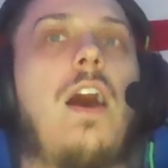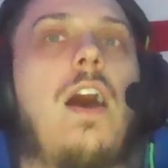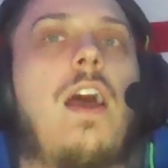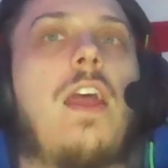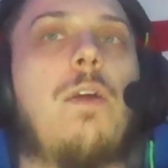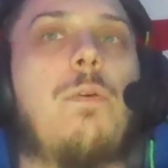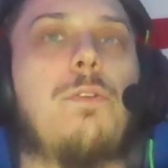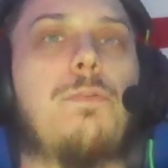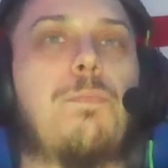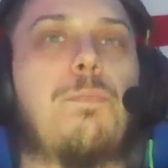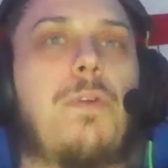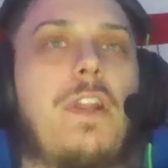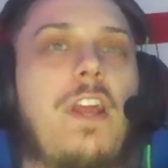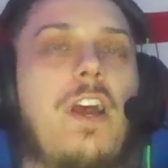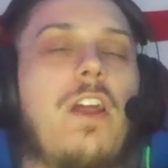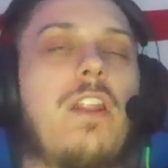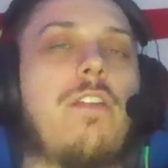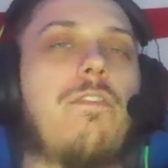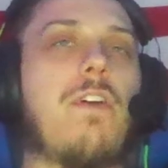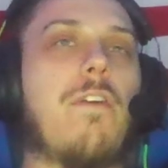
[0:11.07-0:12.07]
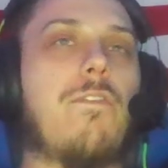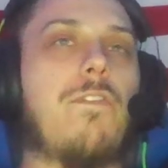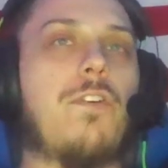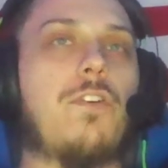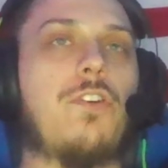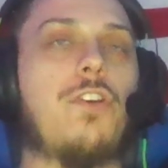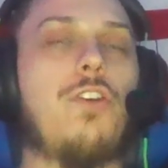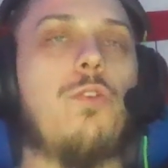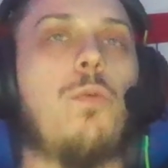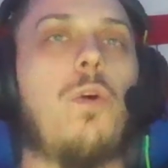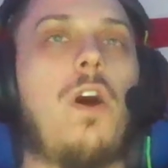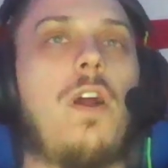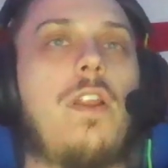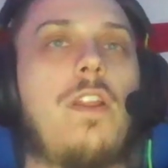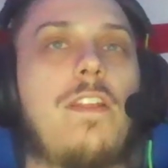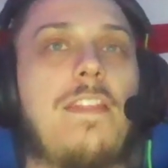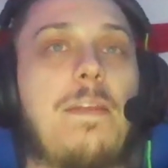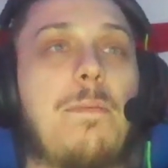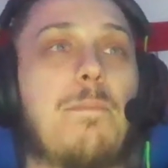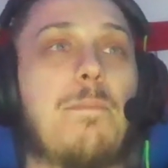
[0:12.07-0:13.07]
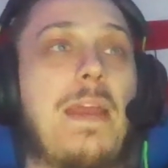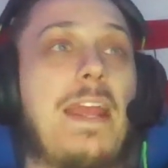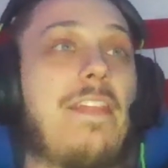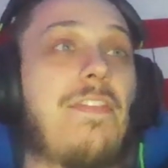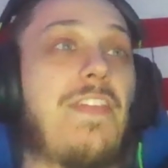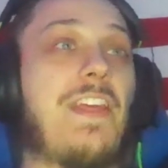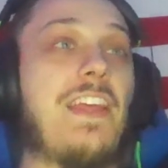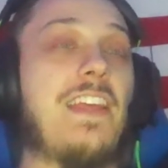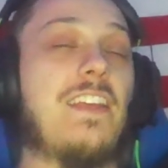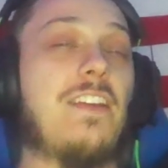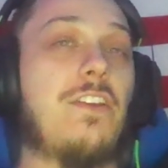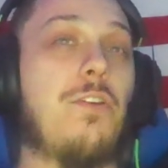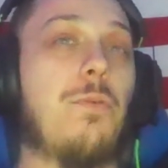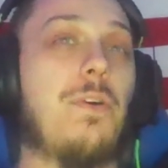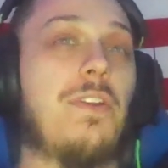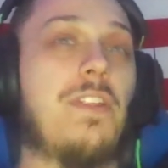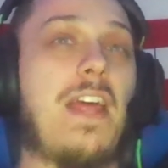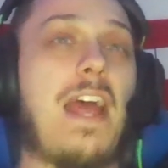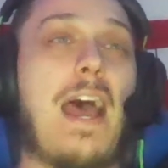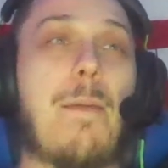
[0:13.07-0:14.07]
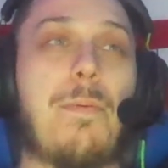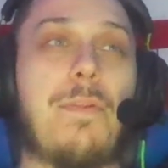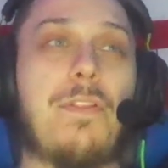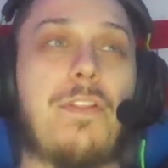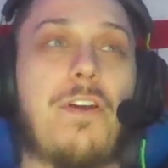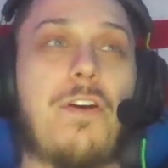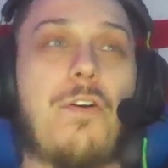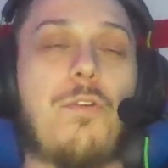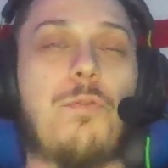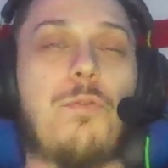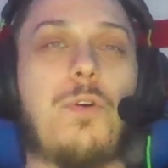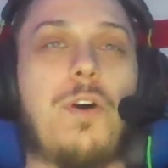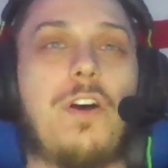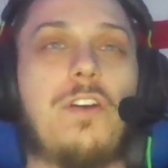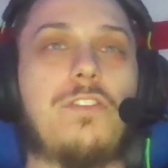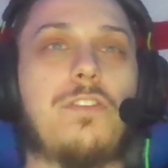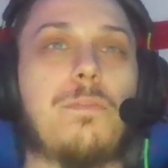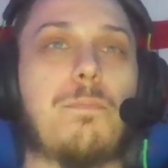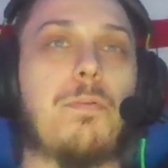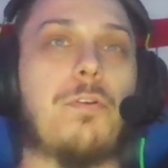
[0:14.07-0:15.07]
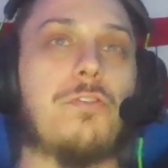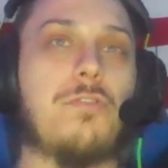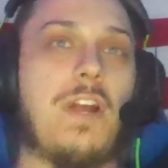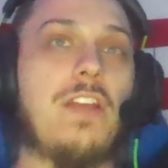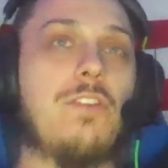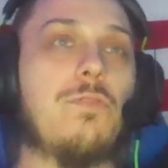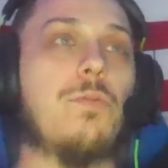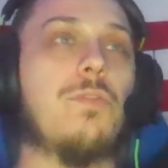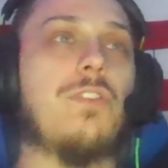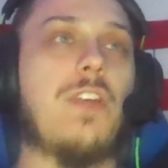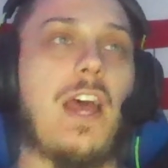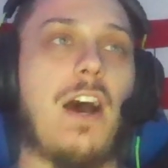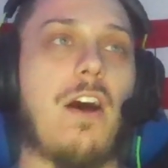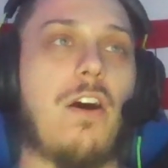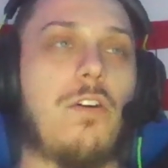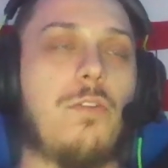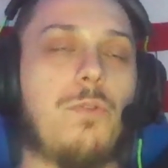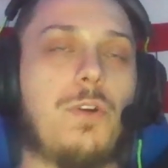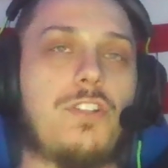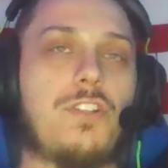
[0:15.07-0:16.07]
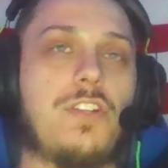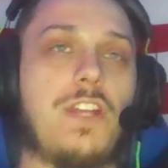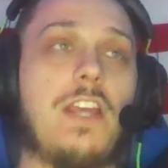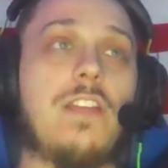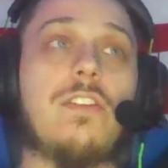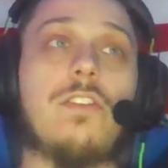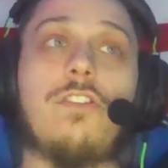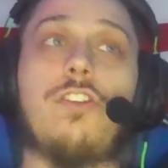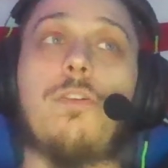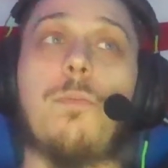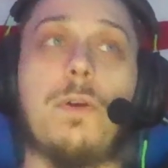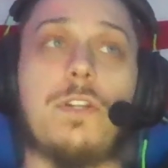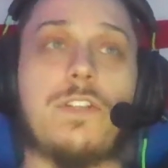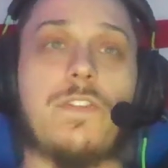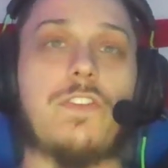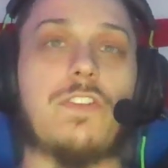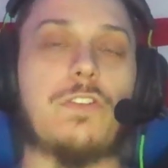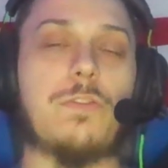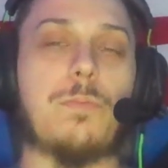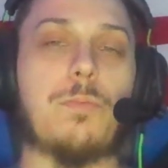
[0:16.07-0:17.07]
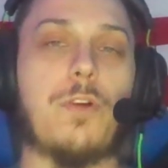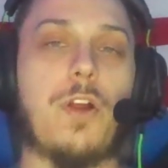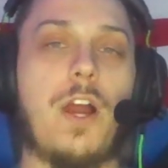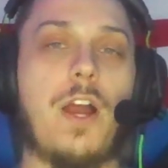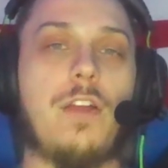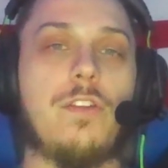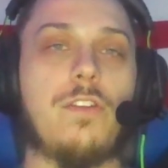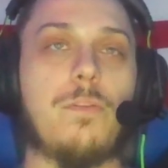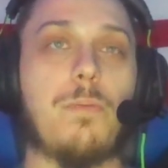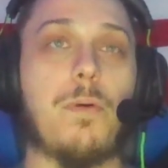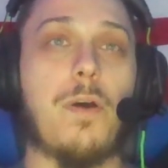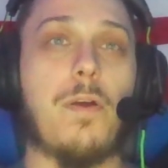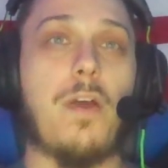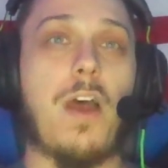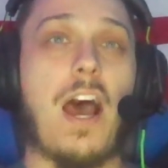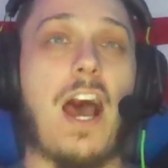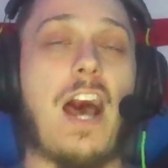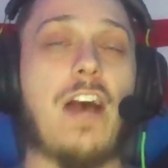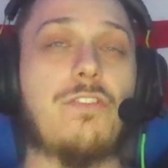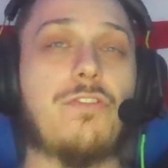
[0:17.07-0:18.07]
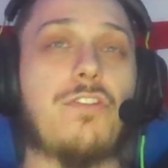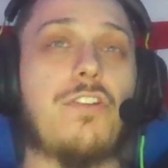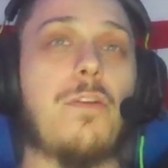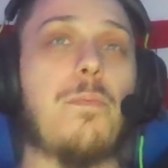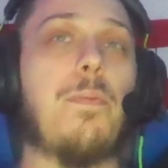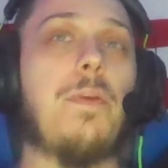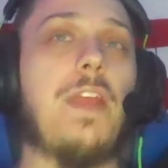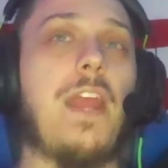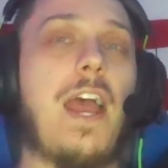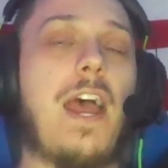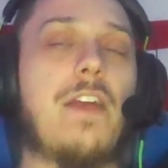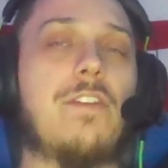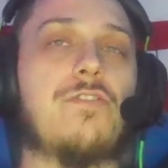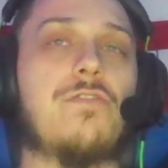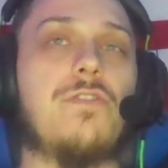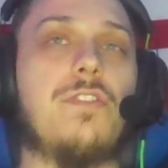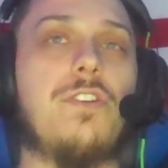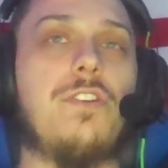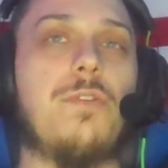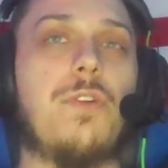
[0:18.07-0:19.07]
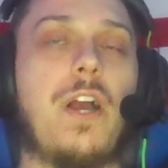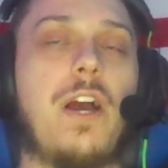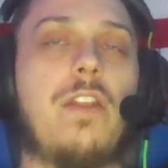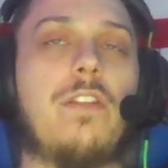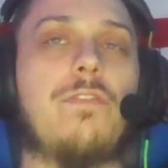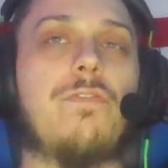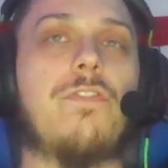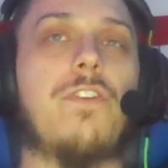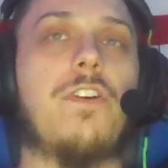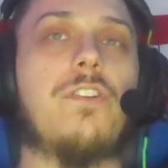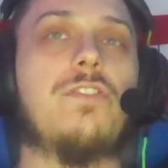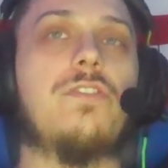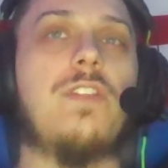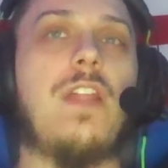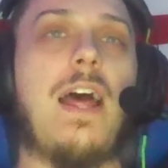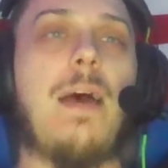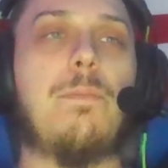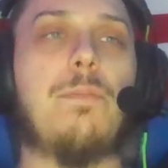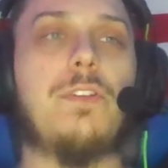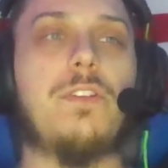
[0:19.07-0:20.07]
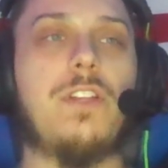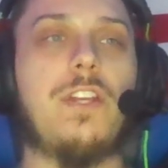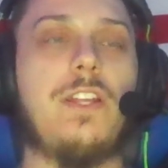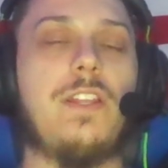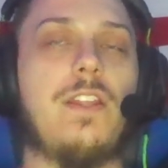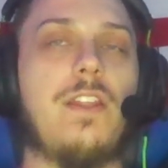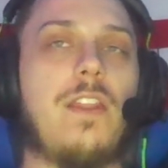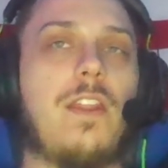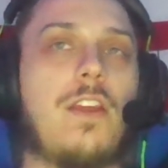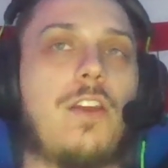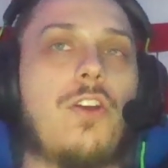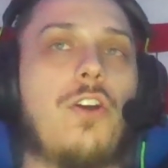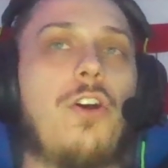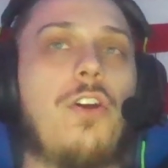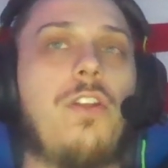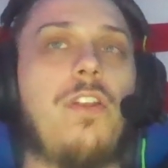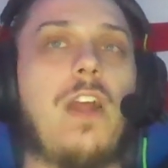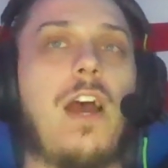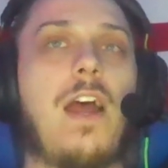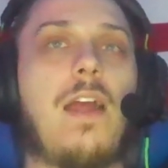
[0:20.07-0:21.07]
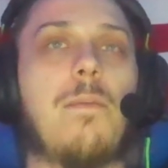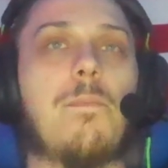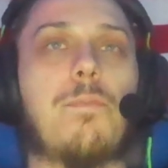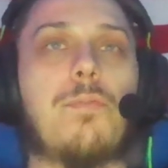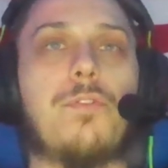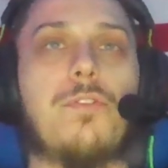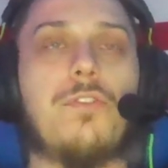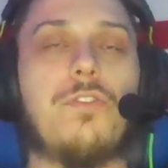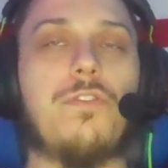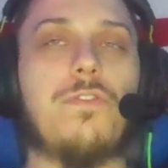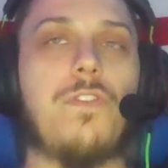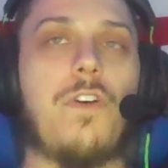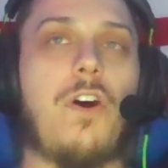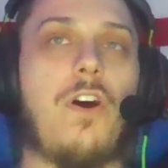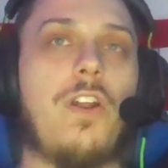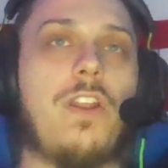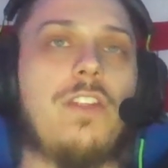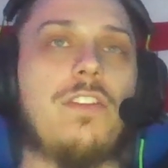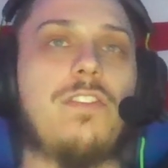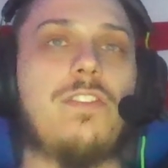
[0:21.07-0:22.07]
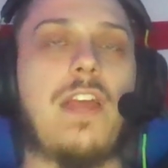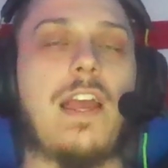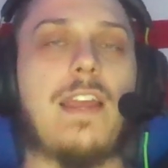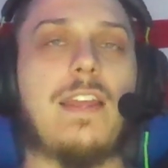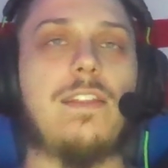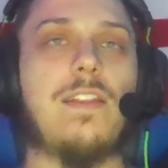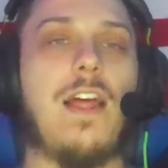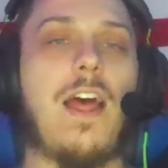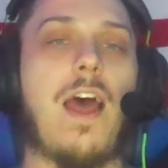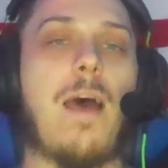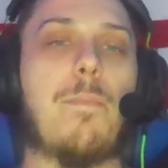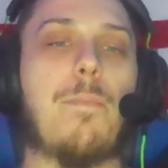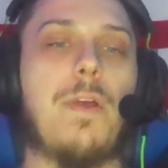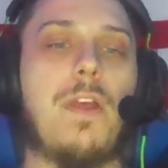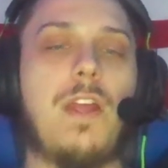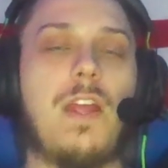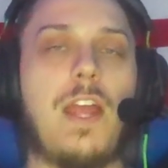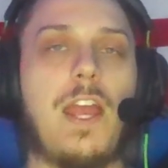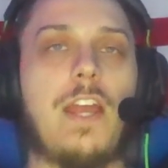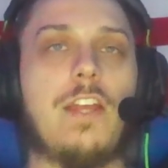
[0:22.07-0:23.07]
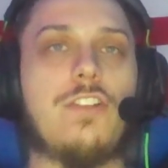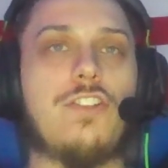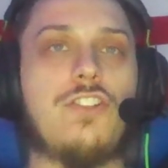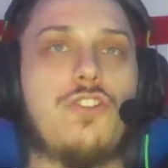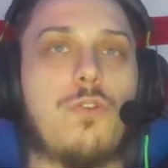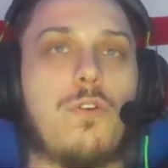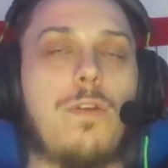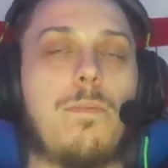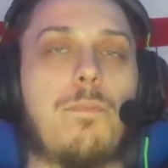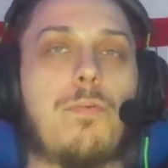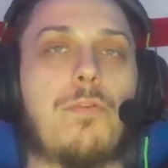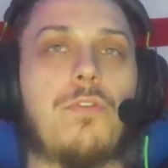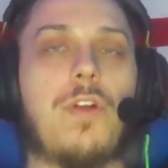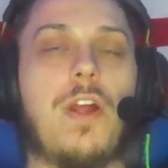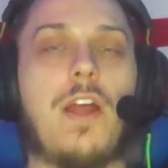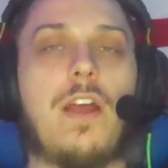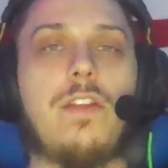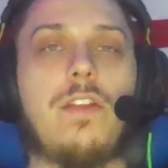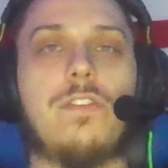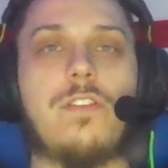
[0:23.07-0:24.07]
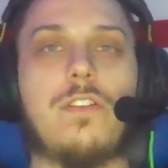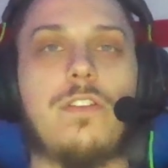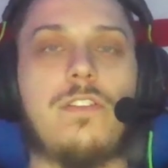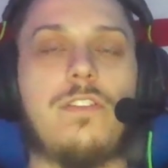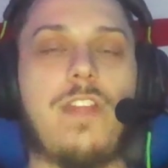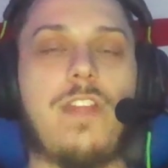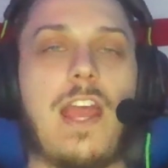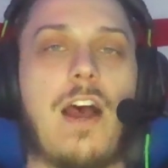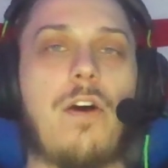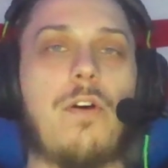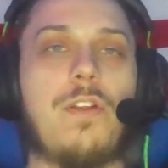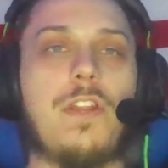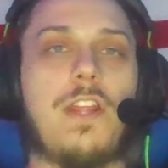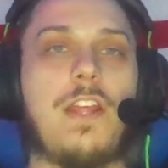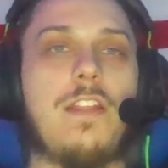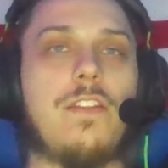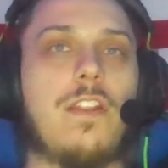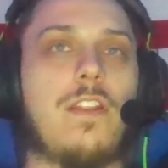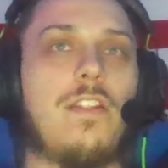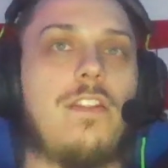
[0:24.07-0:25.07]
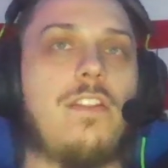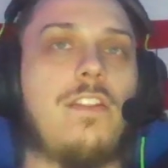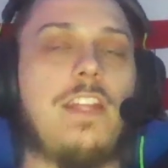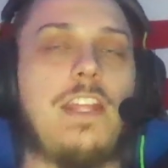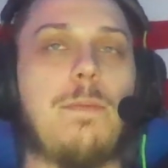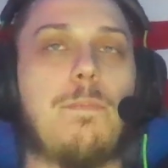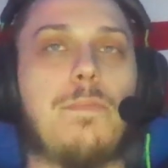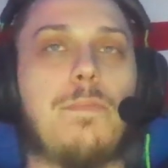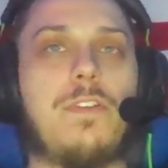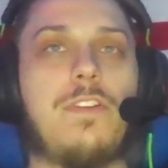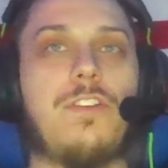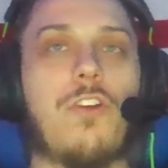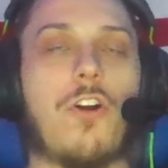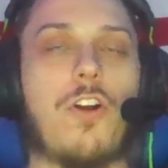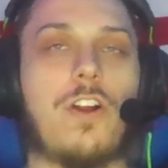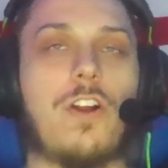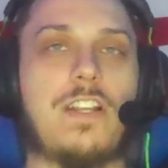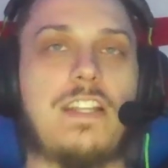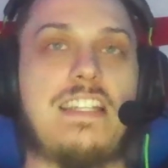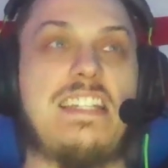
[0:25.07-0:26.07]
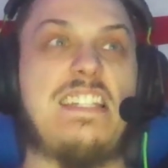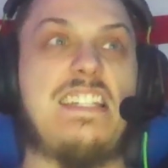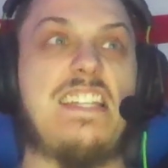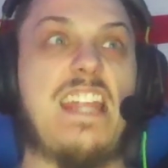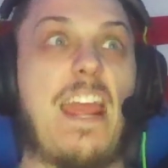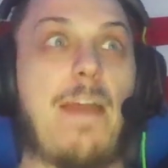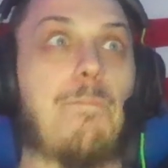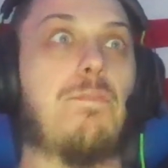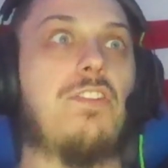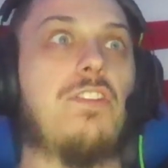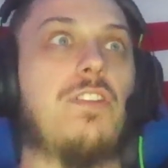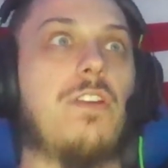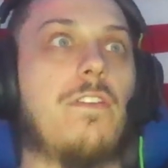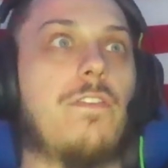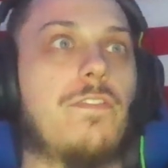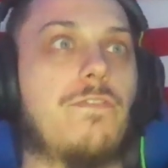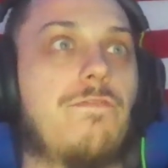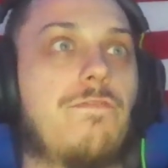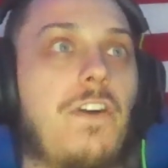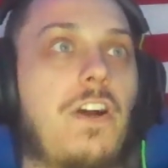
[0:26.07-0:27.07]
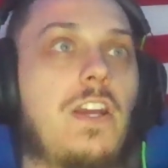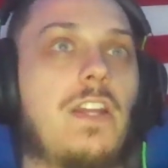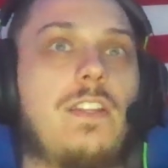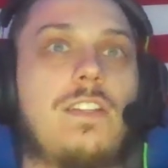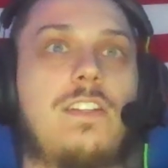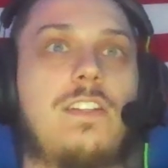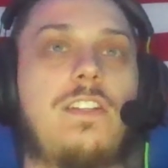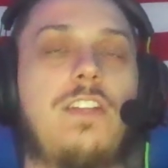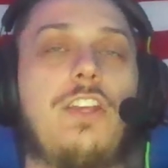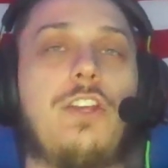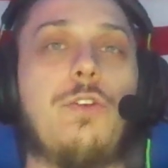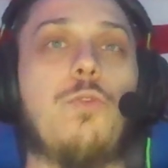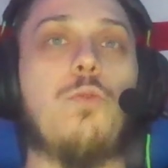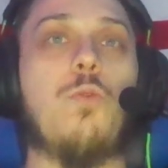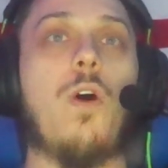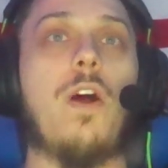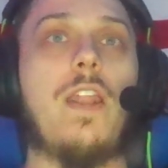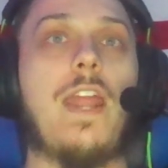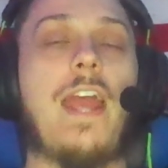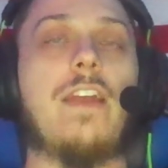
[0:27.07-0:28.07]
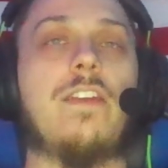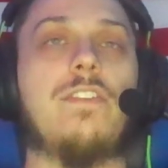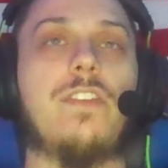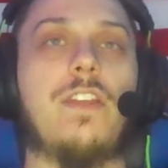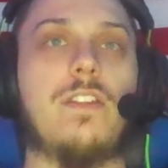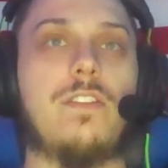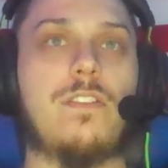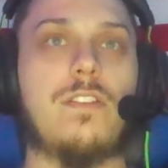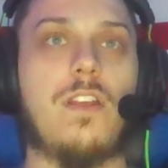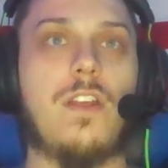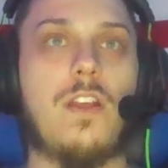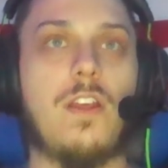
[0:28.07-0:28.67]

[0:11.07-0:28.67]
It was pretty uneventful Q1. The main thing in Q1 that happened, though, was Perez was out, which isn't too much of a surprise, but Oscar Piastri, who got his first lap deleted, could not improve on his second lap and joined Perez down in the deep, dark depths of fucking Q1 exits.